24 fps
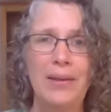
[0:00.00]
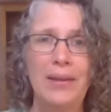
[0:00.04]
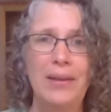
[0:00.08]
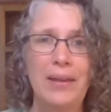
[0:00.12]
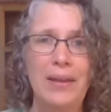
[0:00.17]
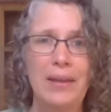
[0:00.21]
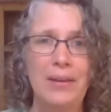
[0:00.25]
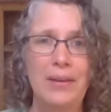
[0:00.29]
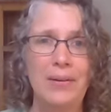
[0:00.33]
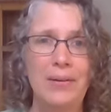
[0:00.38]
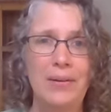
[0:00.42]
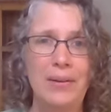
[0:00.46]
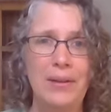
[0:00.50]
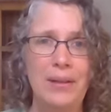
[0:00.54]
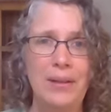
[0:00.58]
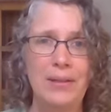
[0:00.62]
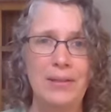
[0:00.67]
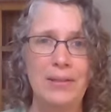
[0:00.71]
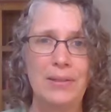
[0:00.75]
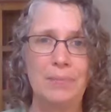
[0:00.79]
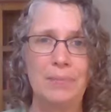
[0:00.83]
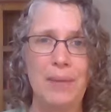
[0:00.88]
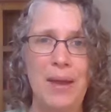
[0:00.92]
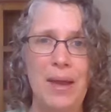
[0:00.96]
get your
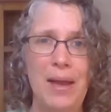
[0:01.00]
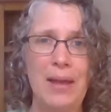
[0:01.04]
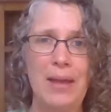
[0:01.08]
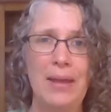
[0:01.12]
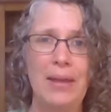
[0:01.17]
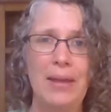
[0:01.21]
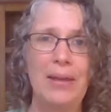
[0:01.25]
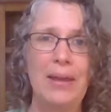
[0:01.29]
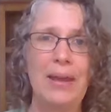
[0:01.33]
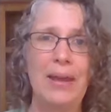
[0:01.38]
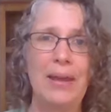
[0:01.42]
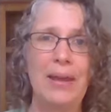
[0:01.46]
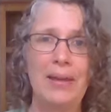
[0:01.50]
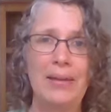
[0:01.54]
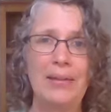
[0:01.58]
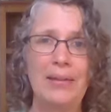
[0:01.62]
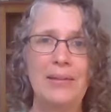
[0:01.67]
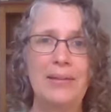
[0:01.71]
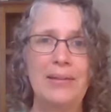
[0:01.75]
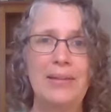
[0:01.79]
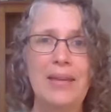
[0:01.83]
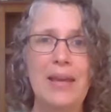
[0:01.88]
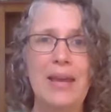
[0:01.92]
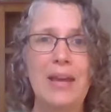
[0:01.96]
needs met
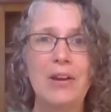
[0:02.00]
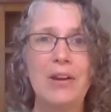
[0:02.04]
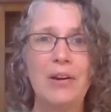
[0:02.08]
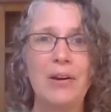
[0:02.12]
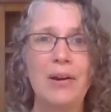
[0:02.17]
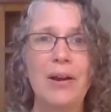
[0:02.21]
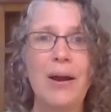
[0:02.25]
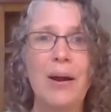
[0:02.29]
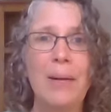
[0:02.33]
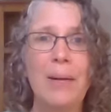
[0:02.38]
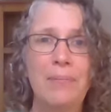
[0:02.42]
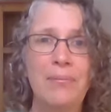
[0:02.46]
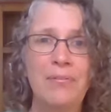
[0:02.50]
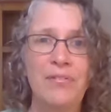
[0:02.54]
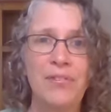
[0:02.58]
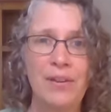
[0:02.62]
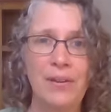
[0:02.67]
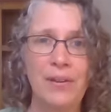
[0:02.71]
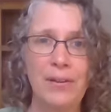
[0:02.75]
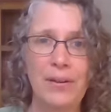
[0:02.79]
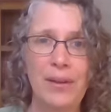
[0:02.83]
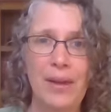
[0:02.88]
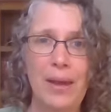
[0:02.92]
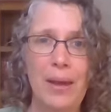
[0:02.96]
and get your cup
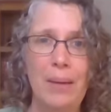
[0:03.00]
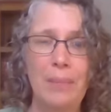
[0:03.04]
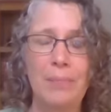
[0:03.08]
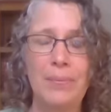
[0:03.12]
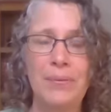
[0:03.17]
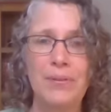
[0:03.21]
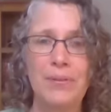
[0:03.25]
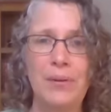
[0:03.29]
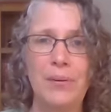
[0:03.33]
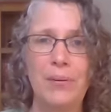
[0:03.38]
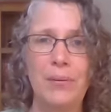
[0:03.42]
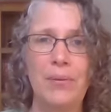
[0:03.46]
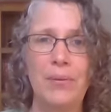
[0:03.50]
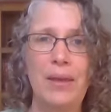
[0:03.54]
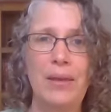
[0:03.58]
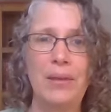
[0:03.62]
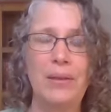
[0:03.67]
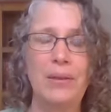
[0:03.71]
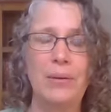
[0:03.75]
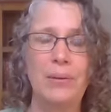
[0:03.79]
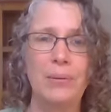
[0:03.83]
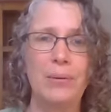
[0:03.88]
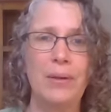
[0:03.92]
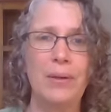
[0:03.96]
filled up so
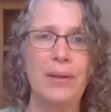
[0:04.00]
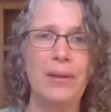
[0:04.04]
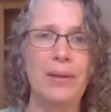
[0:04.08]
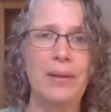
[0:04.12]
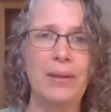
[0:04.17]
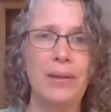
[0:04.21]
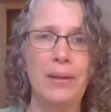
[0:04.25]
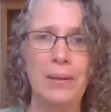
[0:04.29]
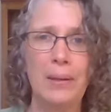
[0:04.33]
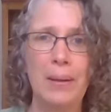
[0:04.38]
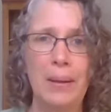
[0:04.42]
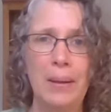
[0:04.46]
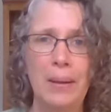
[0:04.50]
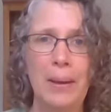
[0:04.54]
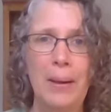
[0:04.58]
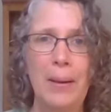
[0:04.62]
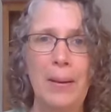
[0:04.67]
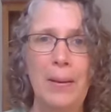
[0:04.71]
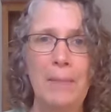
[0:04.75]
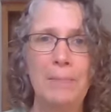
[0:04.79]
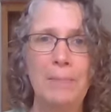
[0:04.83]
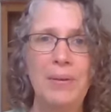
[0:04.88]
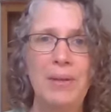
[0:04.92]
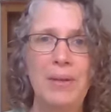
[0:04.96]
that you can
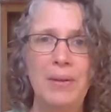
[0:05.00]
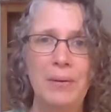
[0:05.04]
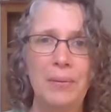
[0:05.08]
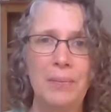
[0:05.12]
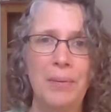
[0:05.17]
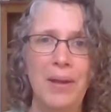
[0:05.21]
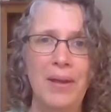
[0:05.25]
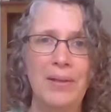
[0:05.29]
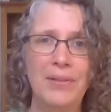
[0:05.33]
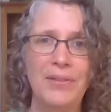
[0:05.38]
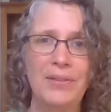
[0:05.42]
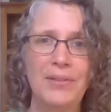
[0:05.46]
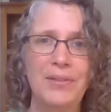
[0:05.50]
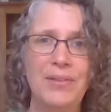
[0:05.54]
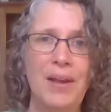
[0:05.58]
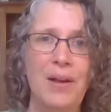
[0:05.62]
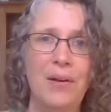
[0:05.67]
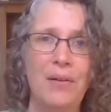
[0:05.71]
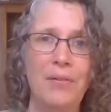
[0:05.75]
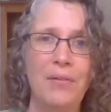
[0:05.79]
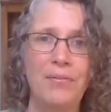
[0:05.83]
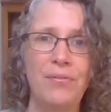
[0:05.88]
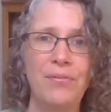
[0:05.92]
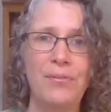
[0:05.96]
be your best
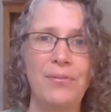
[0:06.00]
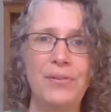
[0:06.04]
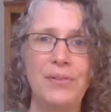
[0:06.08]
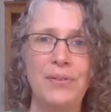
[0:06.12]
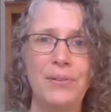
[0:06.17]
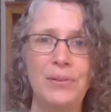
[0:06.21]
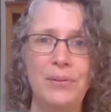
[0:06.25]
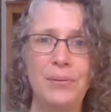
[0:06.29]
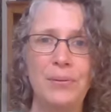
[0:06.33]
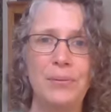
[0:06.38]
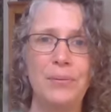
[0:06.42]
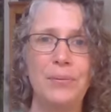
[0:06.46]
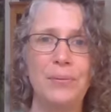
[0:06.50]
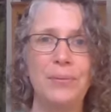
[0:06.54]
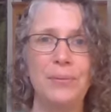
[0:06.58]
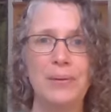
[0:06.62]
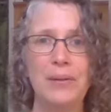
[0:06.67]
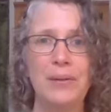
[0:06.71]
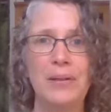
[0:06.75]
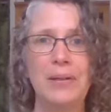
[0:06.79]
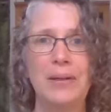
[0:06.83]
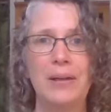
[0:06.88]
self to